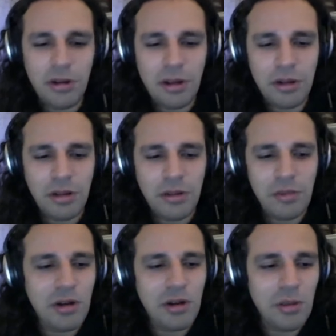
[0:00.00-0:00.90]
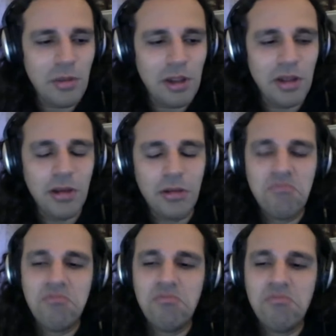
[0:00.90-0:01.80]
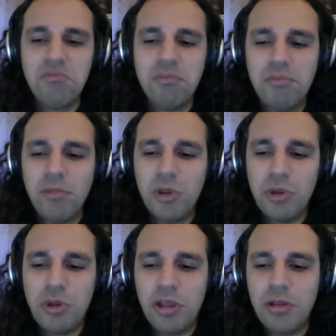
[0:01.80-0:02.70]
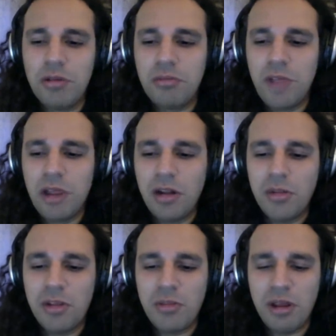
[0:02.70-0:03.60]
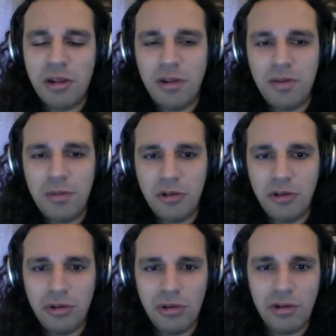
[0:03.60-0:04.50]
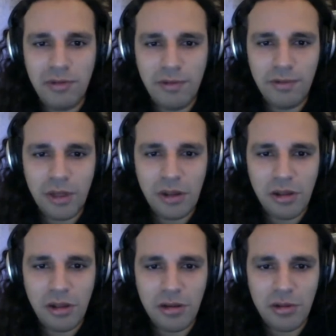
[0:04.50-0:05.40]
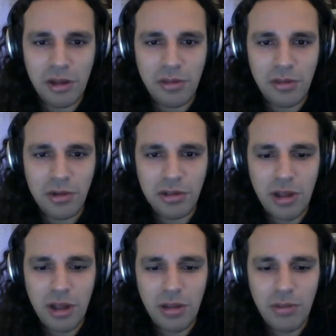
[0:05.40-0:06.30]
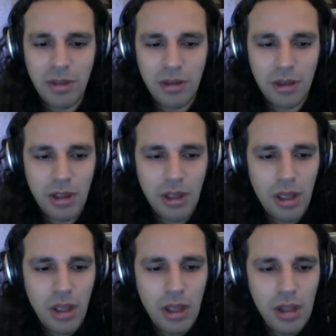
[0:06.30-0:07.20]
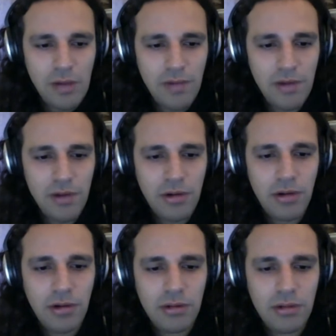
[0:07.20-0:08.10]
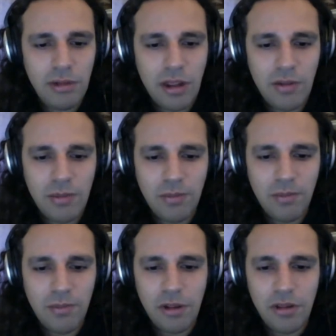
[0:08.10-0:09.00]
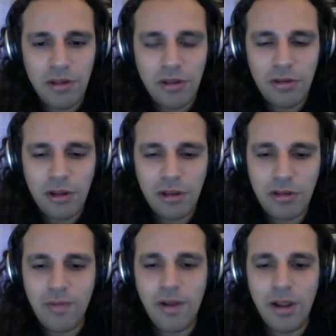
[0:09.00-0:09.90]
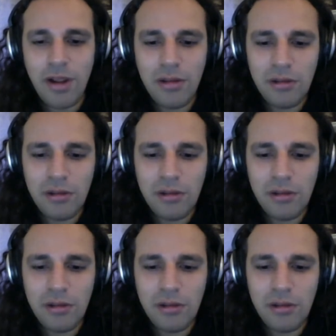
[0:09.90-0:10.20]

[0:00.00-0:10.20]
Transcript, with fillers: That's something I've been doing a little bit myself. I'm not sure if that's like the right approach or not, but if you're, like, for instance, trying to find